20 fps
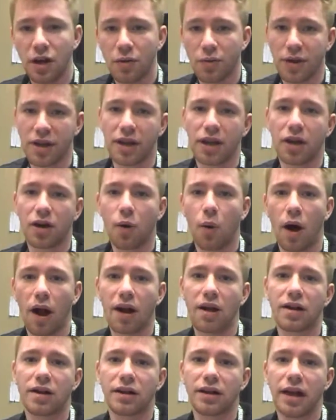We
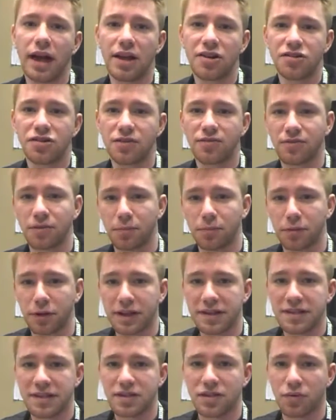acquired an engine for
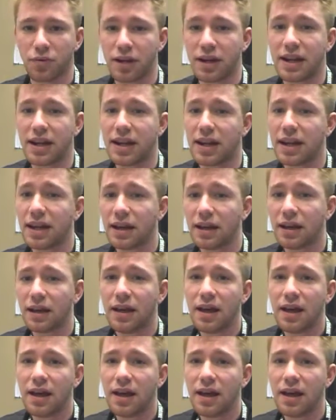Blitz 3D,